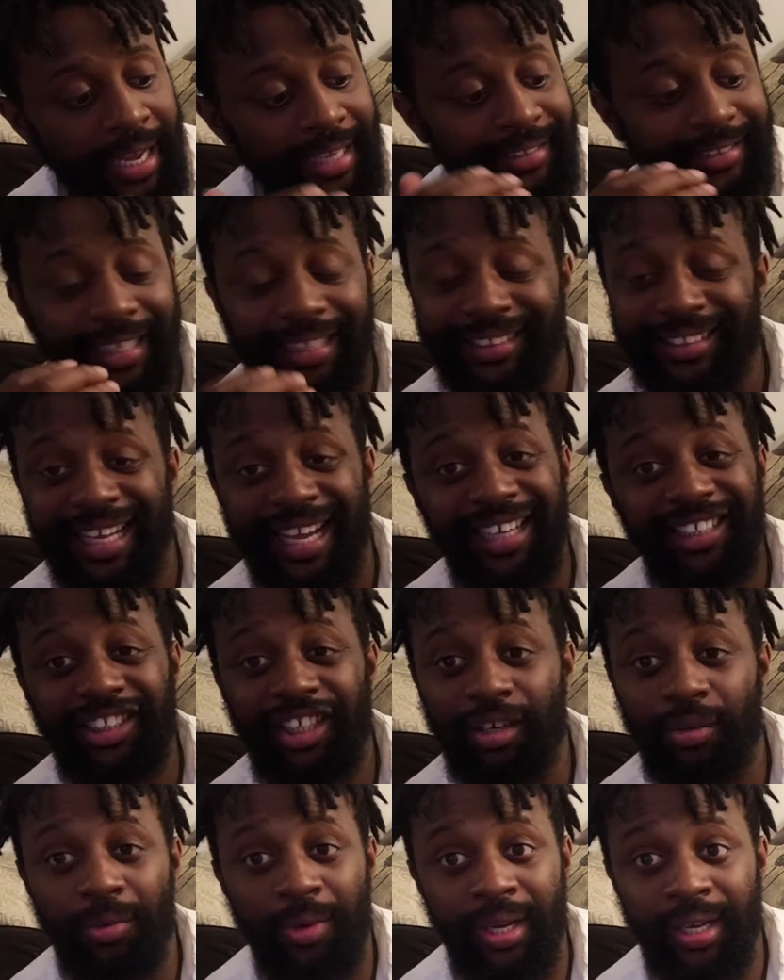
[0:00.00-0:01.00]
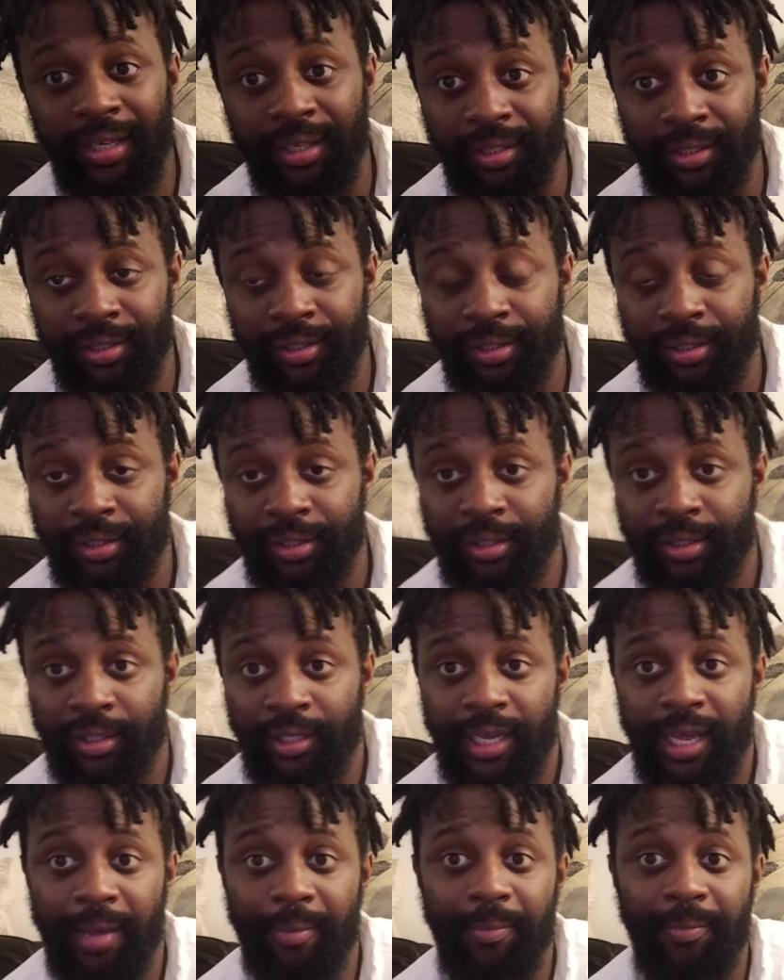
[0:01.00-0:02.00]
It takes the itching away.
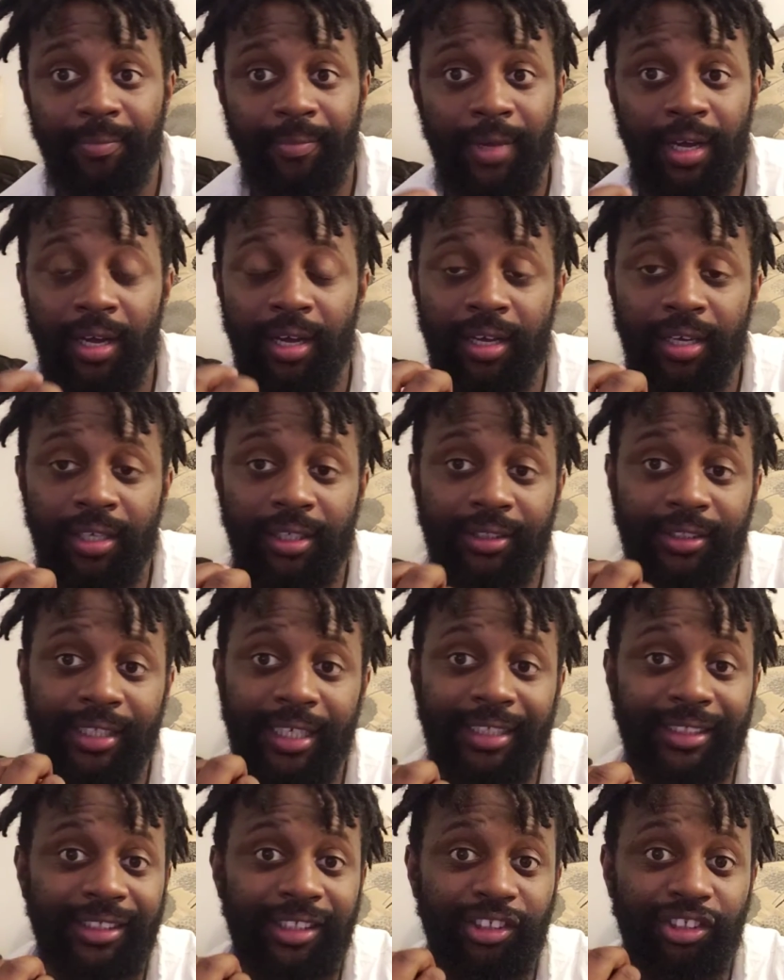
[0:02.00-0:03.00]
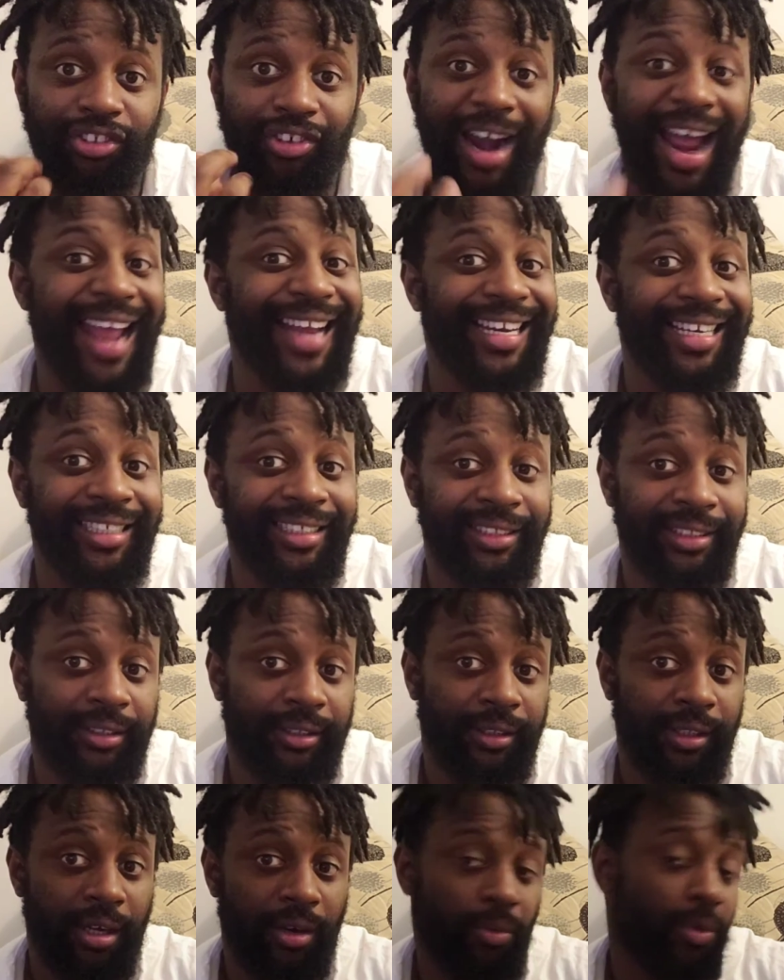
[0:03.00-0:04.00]
It takes the
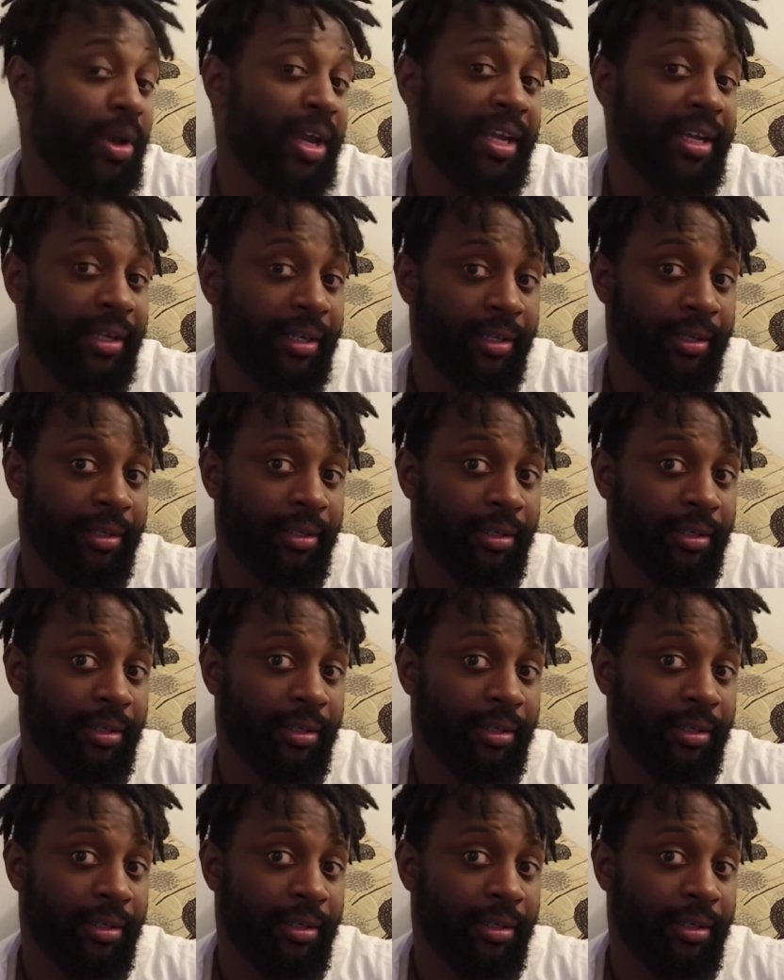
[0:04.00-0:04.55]
dryness away.